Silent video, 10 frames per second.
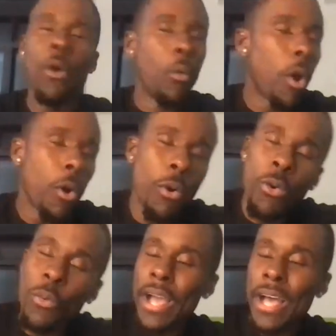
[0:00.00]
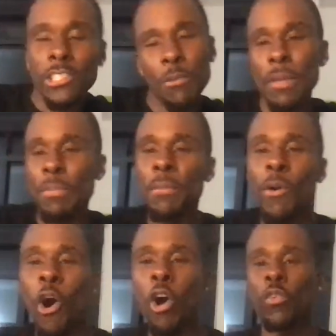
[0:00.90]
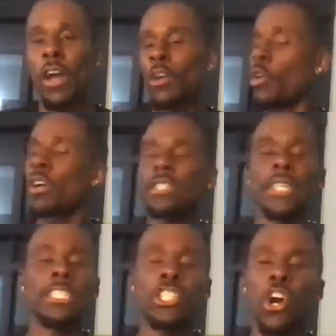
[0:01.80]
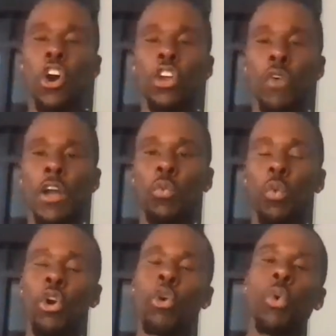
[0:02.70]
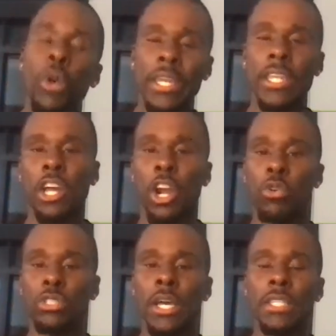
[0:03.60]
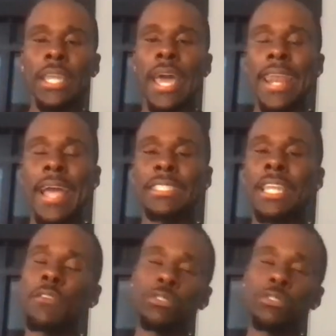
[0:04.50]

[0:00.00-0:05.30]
Woo! We got so many people all around the organization, all around the world who are getting close to that next level.